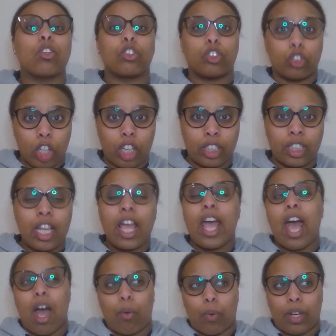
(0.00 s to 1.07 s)
drunk.
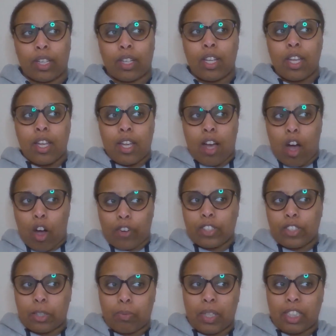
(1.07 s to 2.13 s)
And when, after
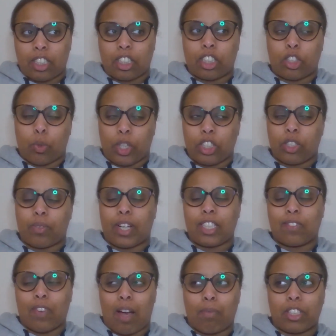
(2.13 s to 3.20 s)
explaining the situation about his
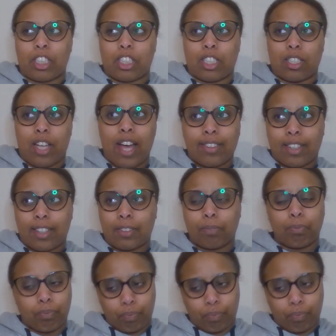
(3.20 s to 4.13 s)
family to Heather,